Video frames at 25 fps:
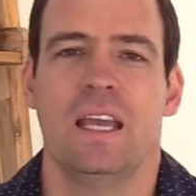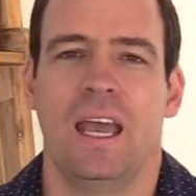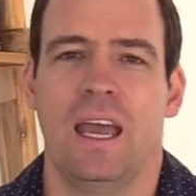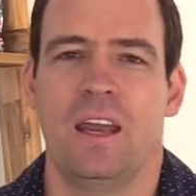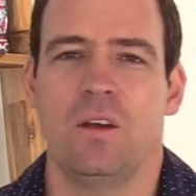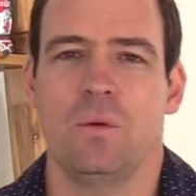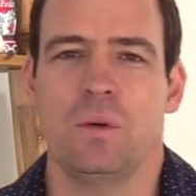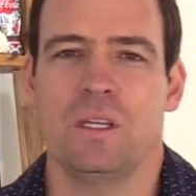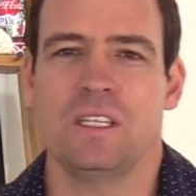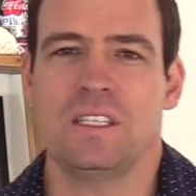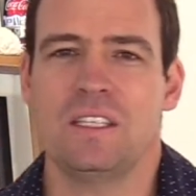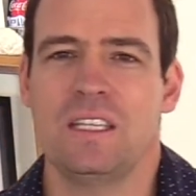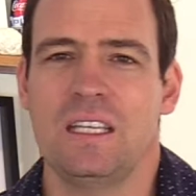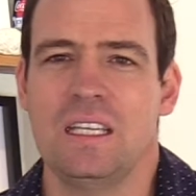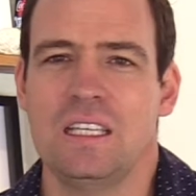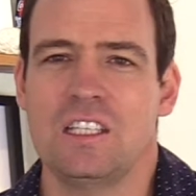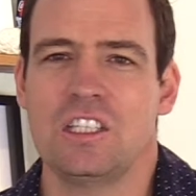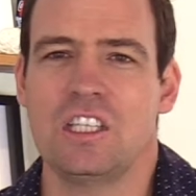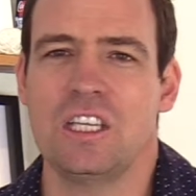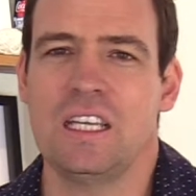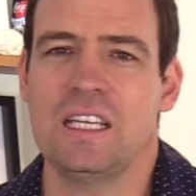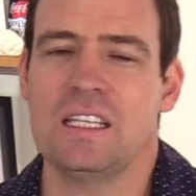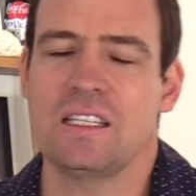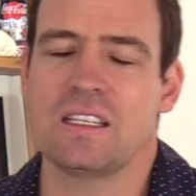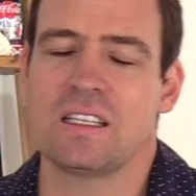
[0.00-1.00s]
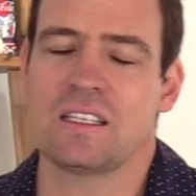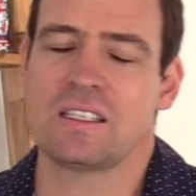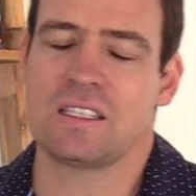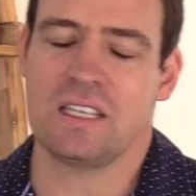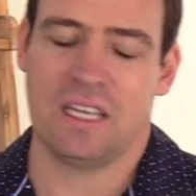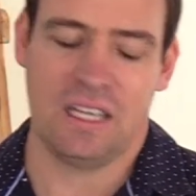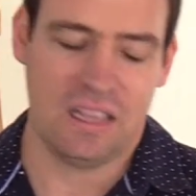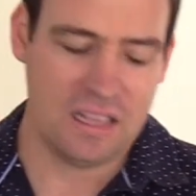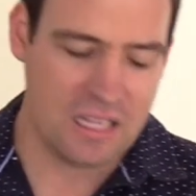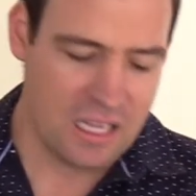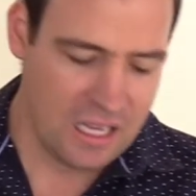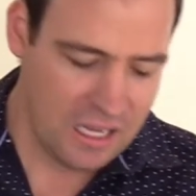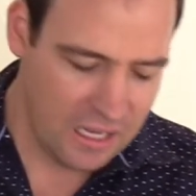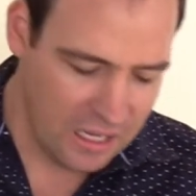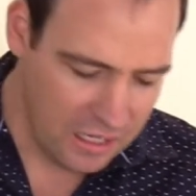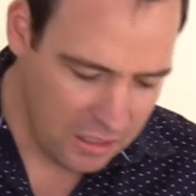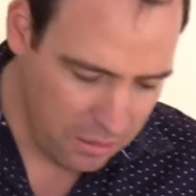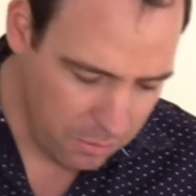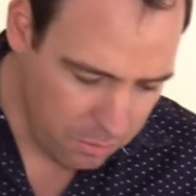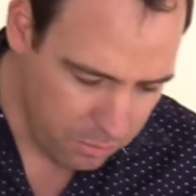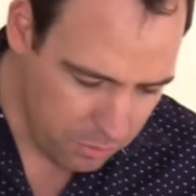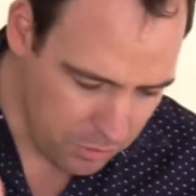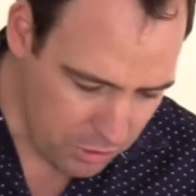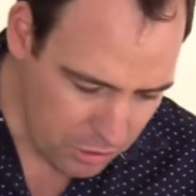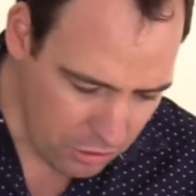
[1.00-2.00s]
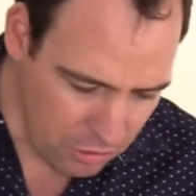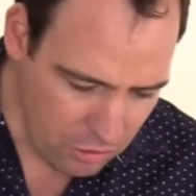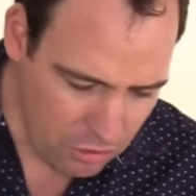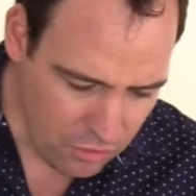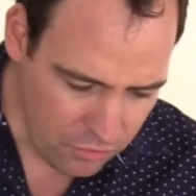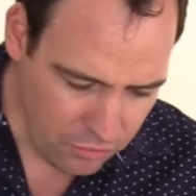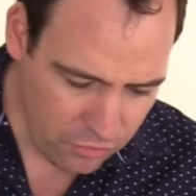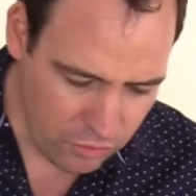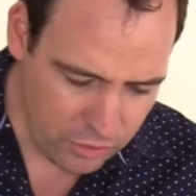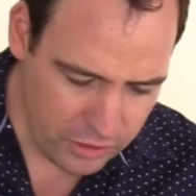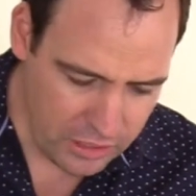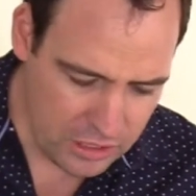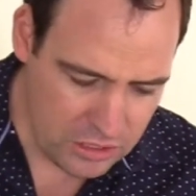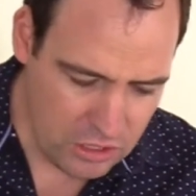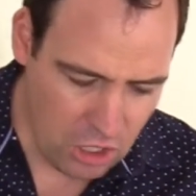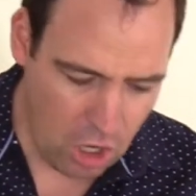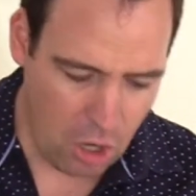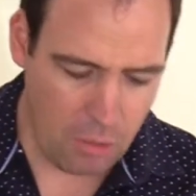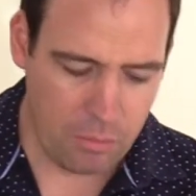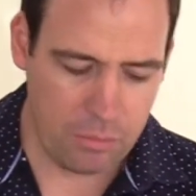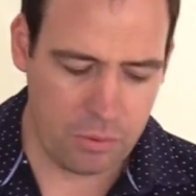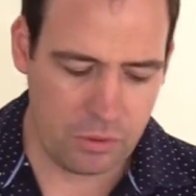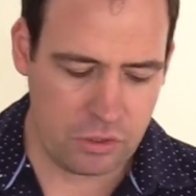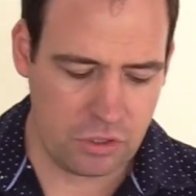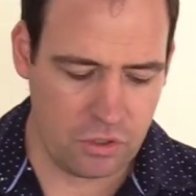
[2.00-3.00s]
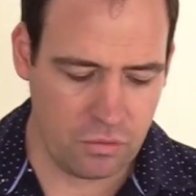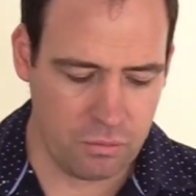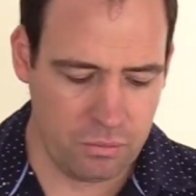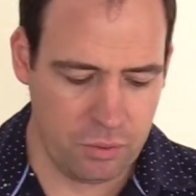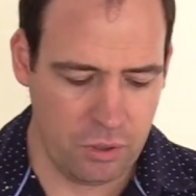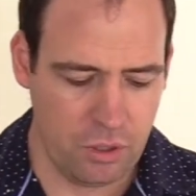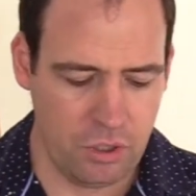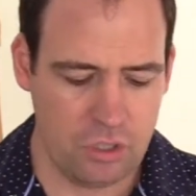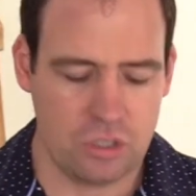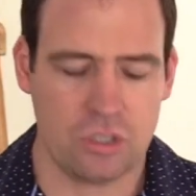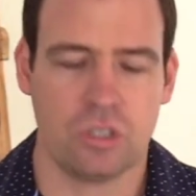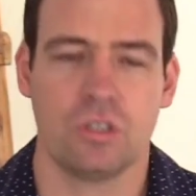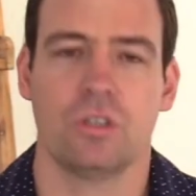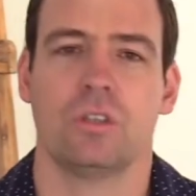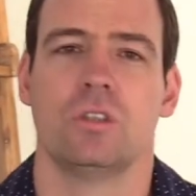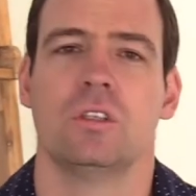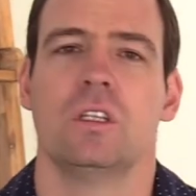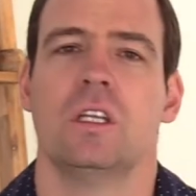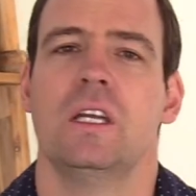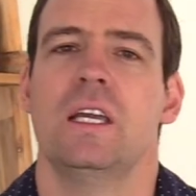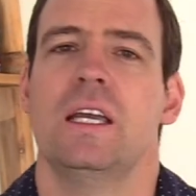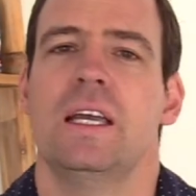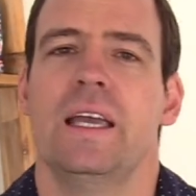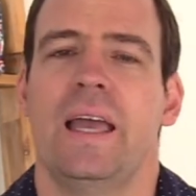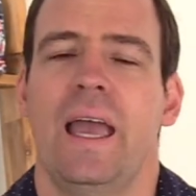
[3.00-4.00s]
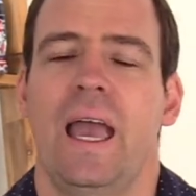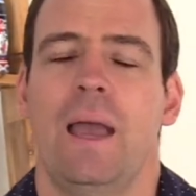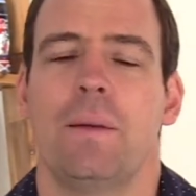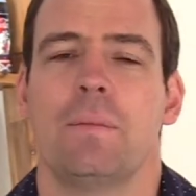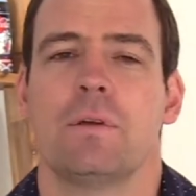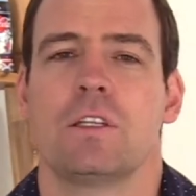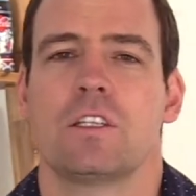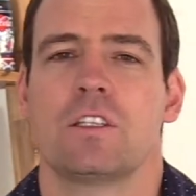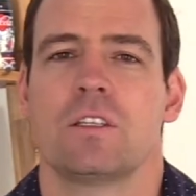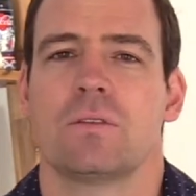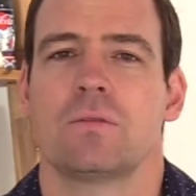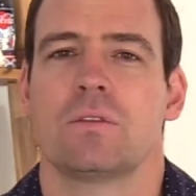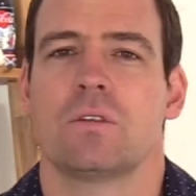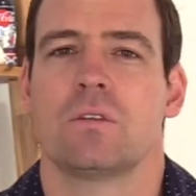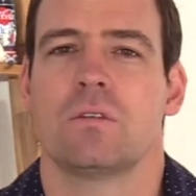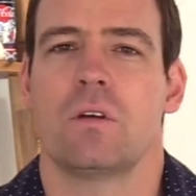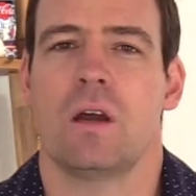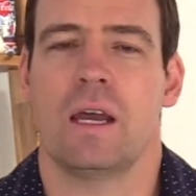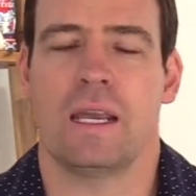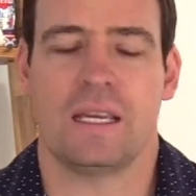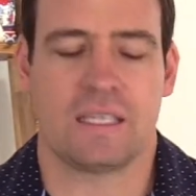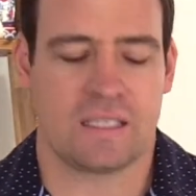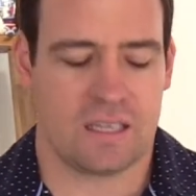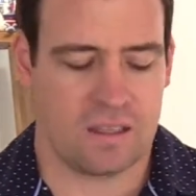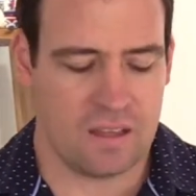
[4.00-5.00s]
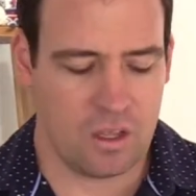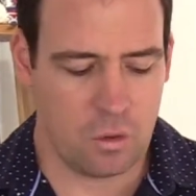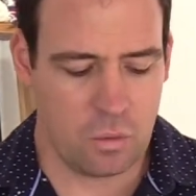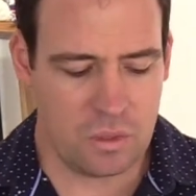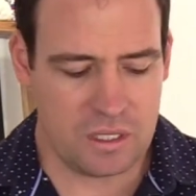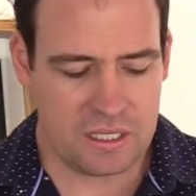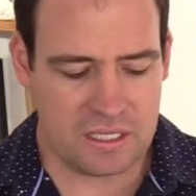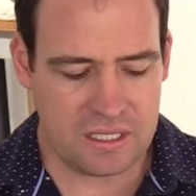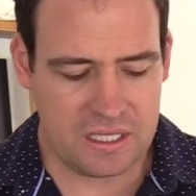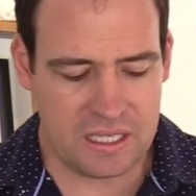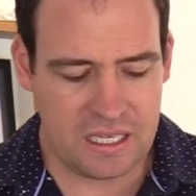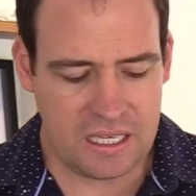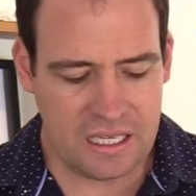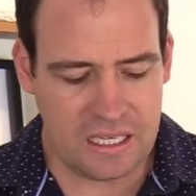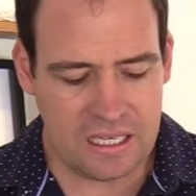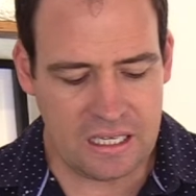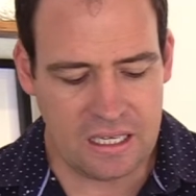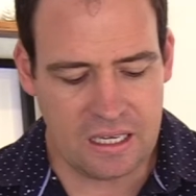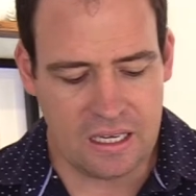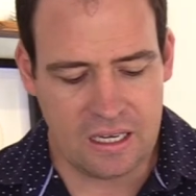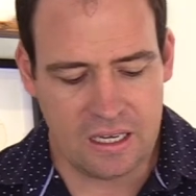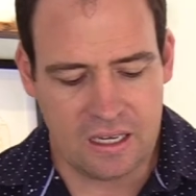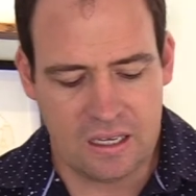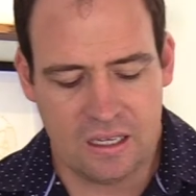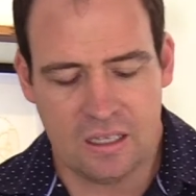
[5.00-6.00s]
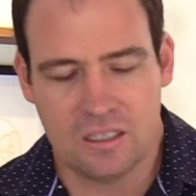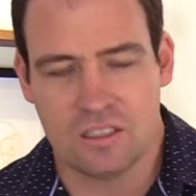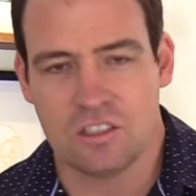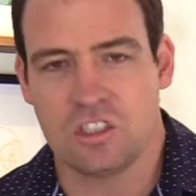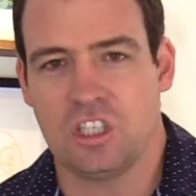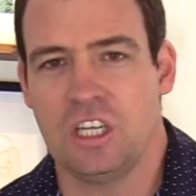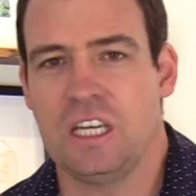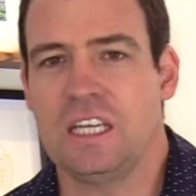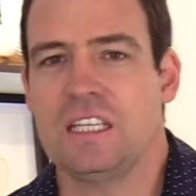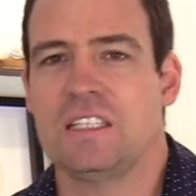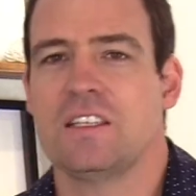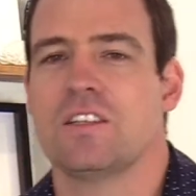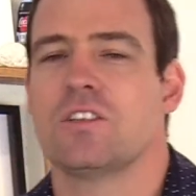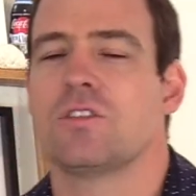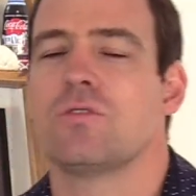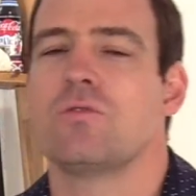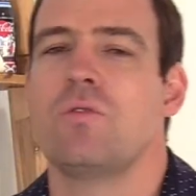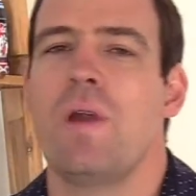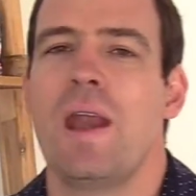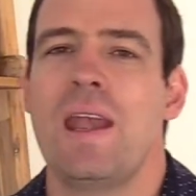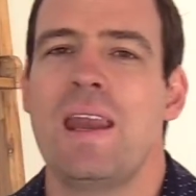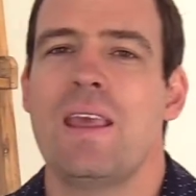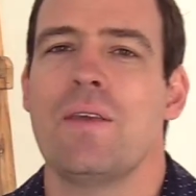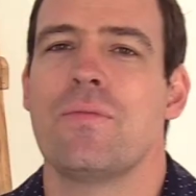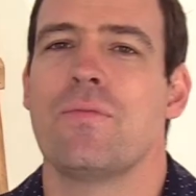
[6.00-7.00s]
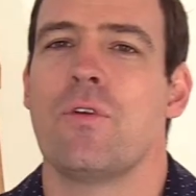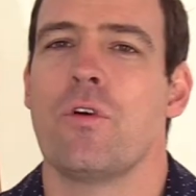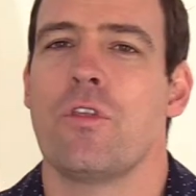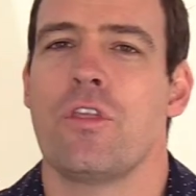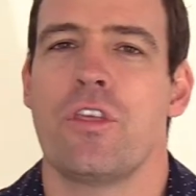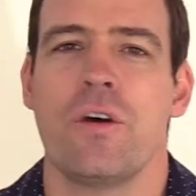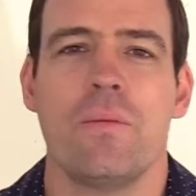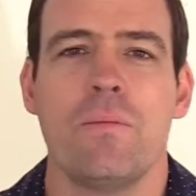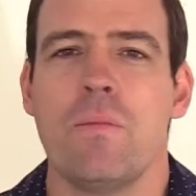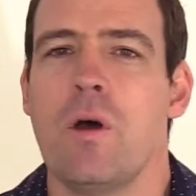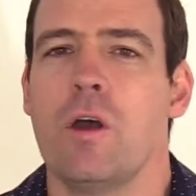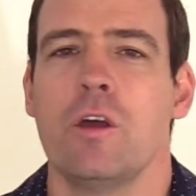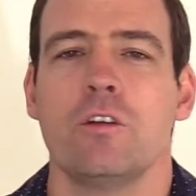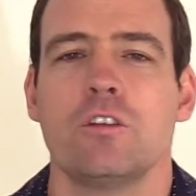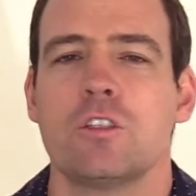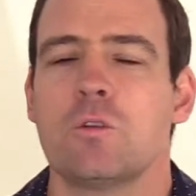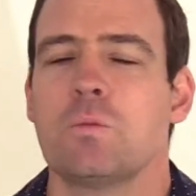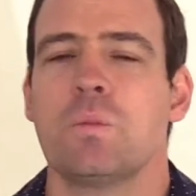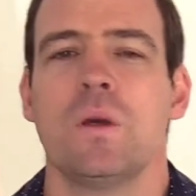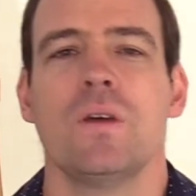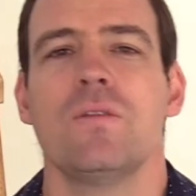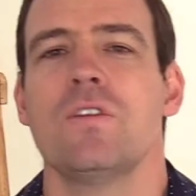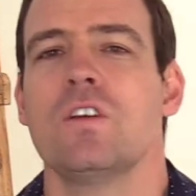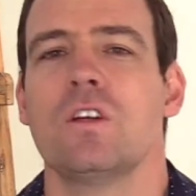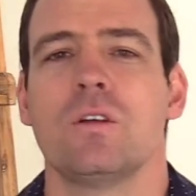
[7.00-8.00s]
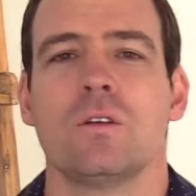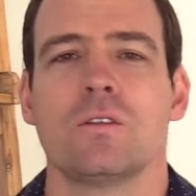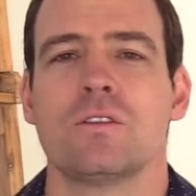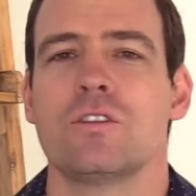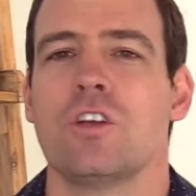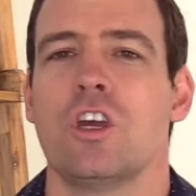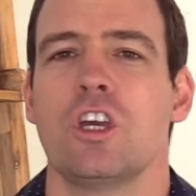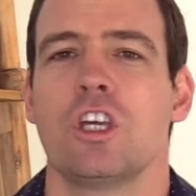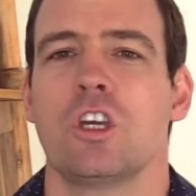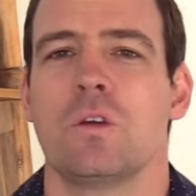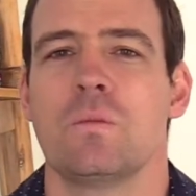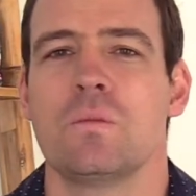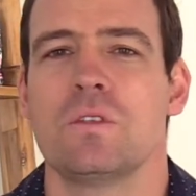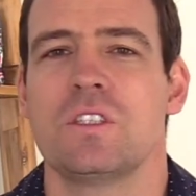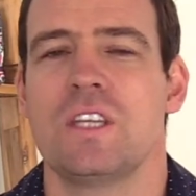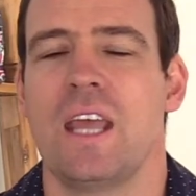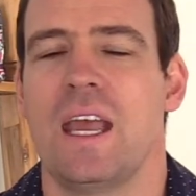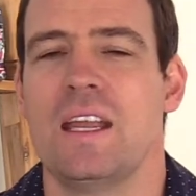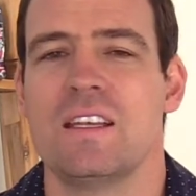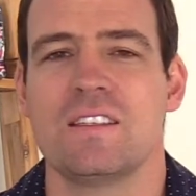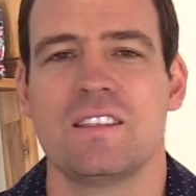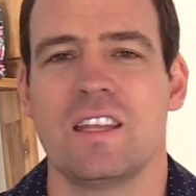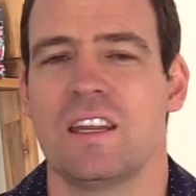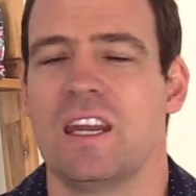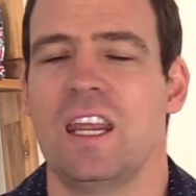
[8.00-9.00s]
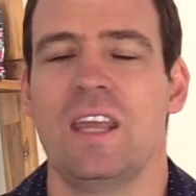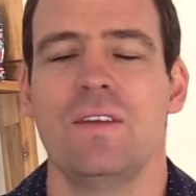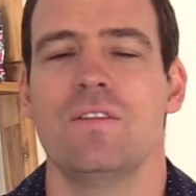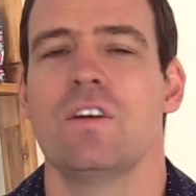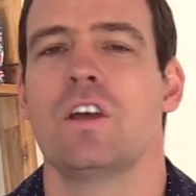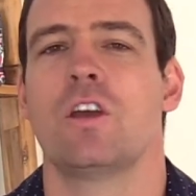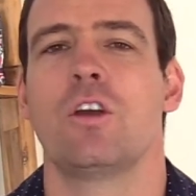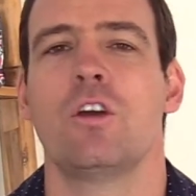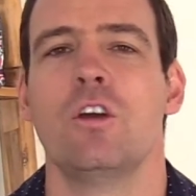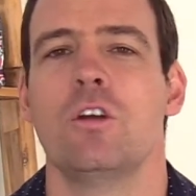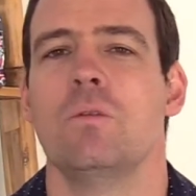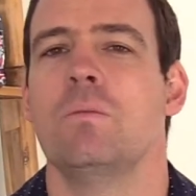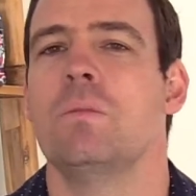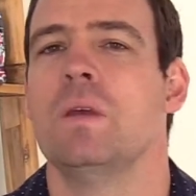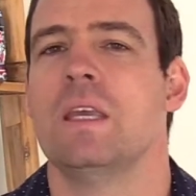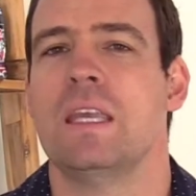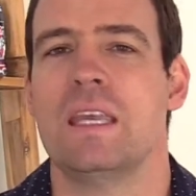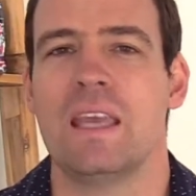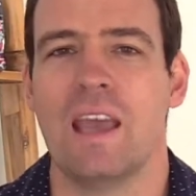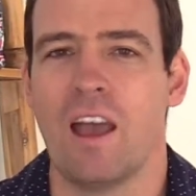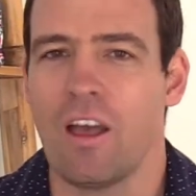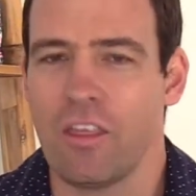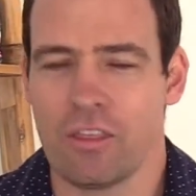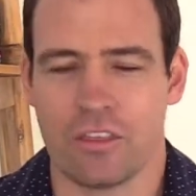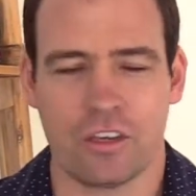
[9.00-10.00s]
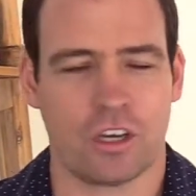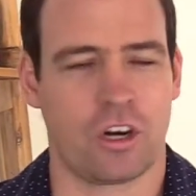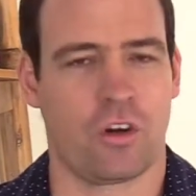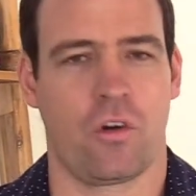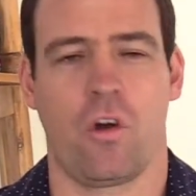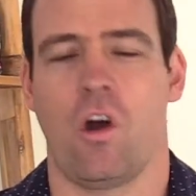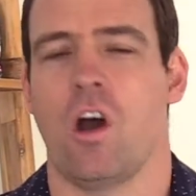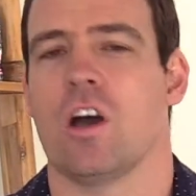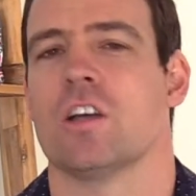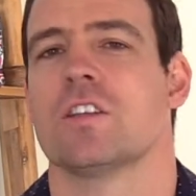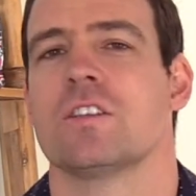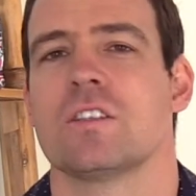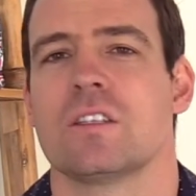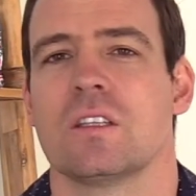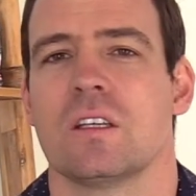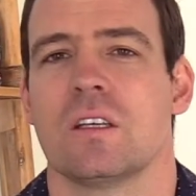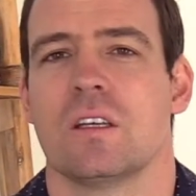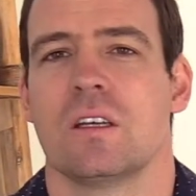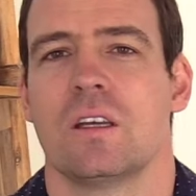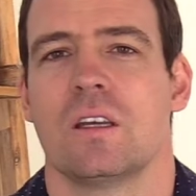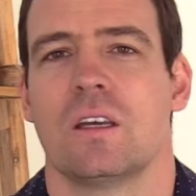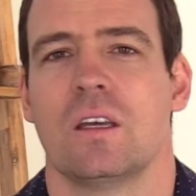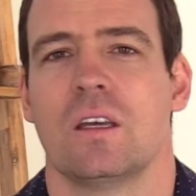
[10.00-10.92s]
And we see Jesus in the beautiful examples of personal habits of grace. And then we see Jesus ready for the most pivotal circumstance that ever could be, the cross.